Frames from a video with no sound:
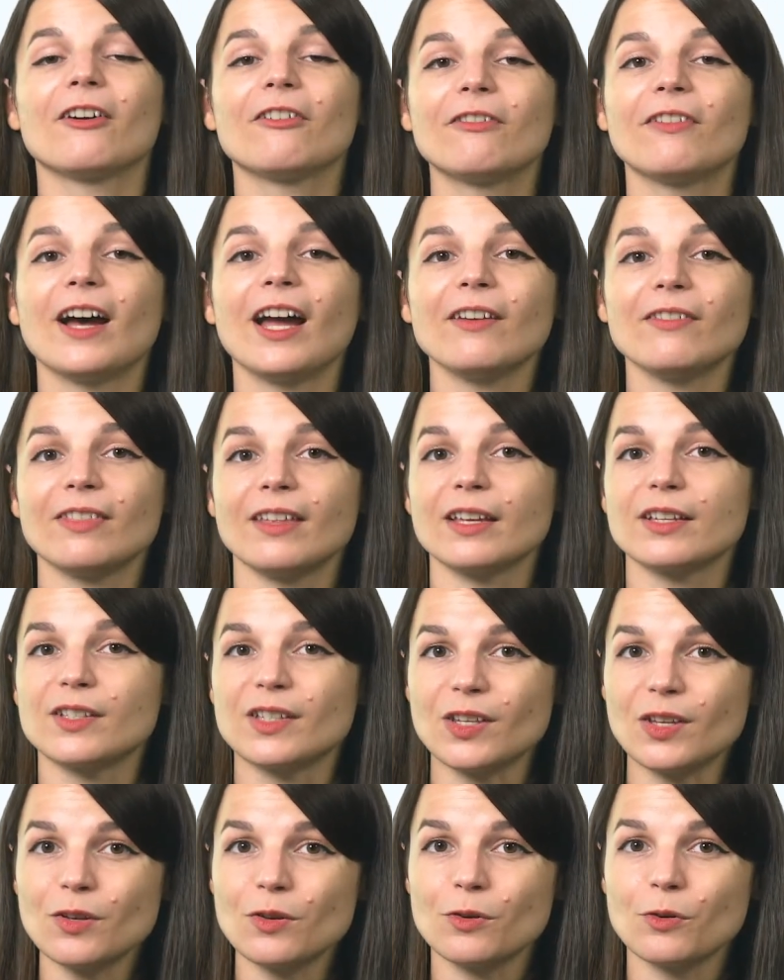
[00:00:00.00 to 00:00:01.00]
5 things
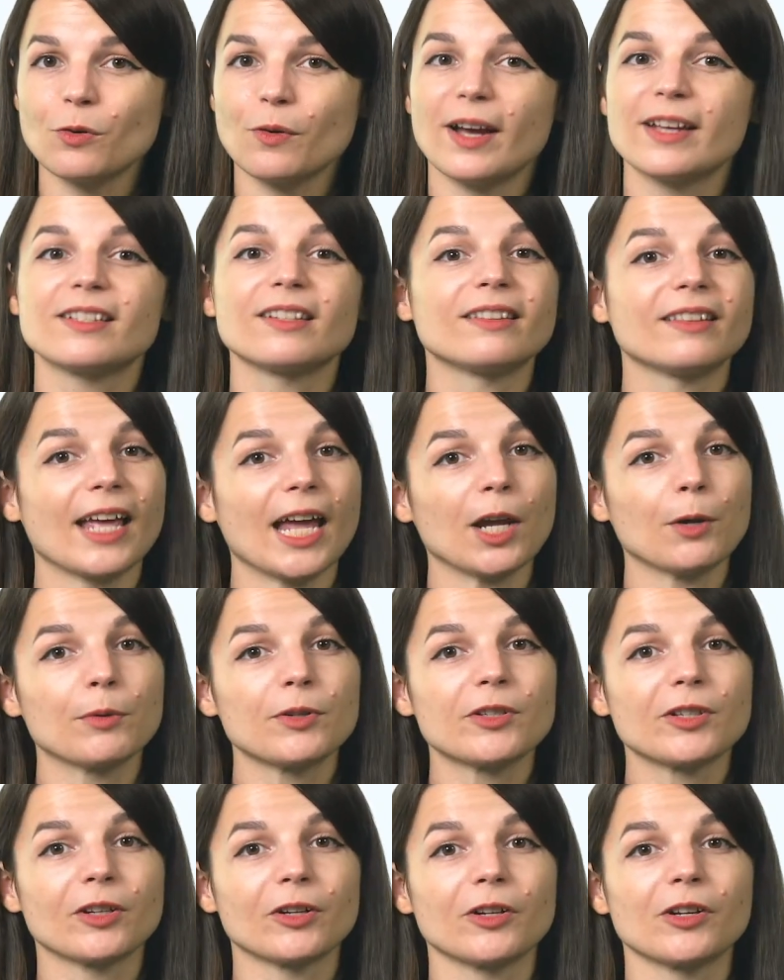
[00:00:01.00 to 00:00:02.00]
you, as a
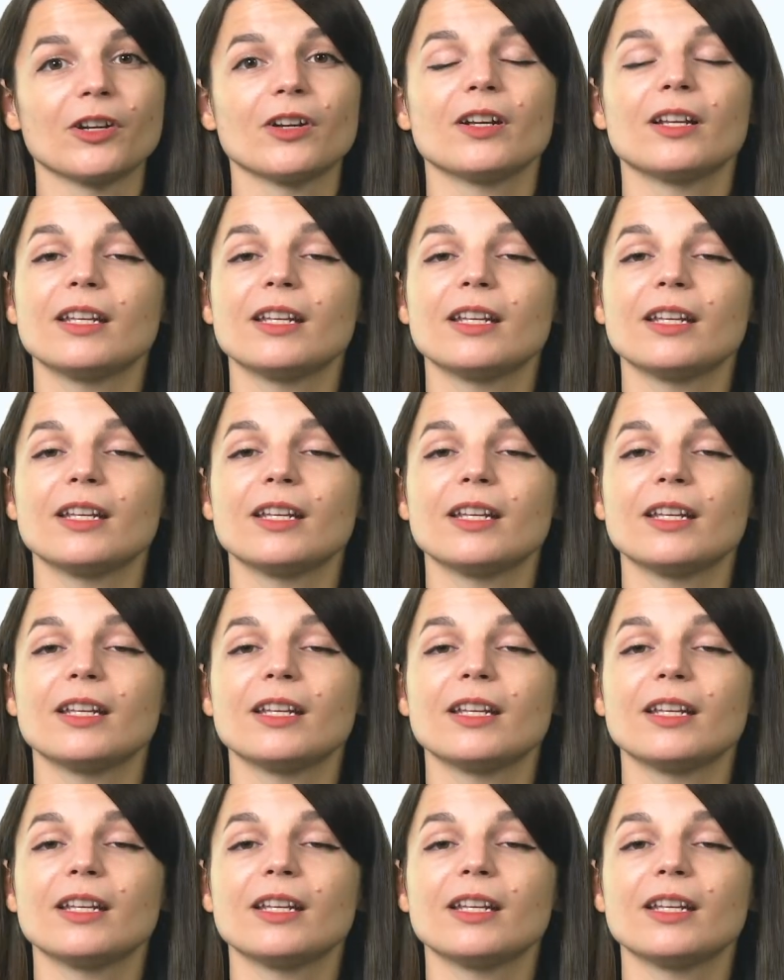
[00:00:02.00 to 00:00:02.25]
language learner,